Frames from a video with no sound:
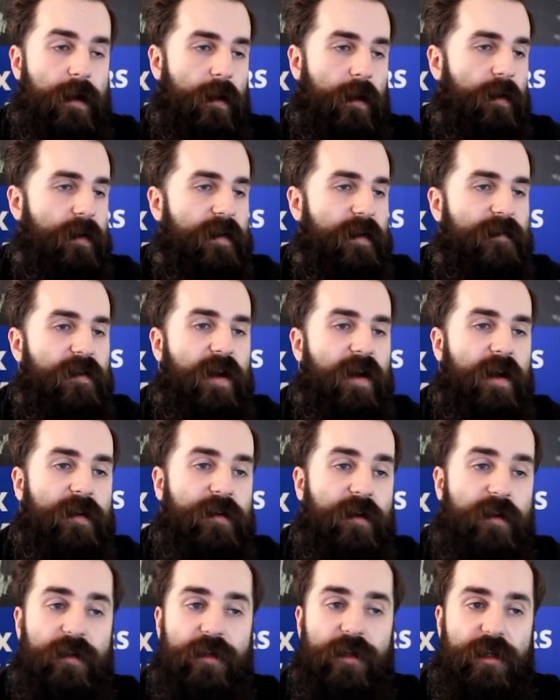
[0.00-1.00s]
or if you are
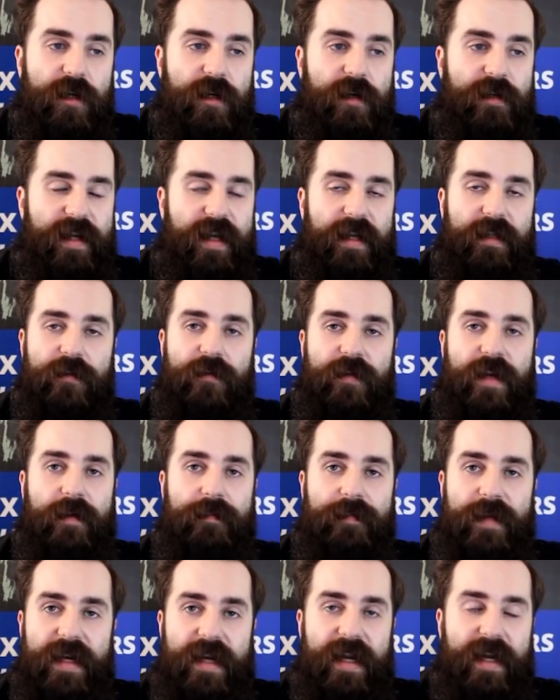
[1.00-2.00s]
not sure that you
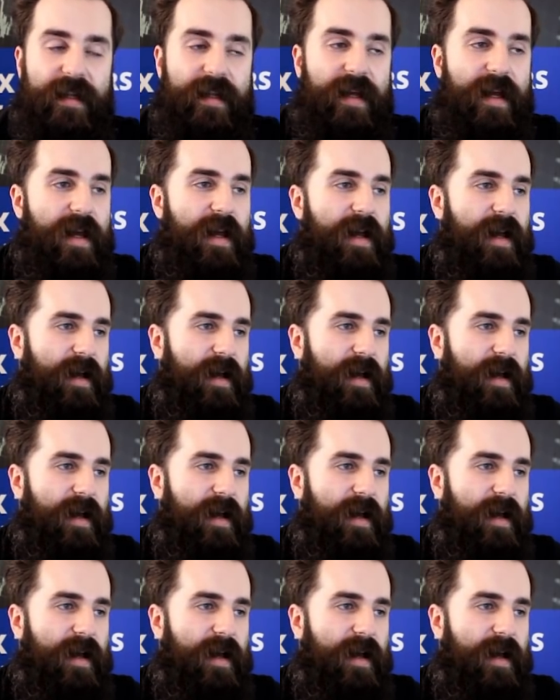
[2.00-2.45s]
can beat it.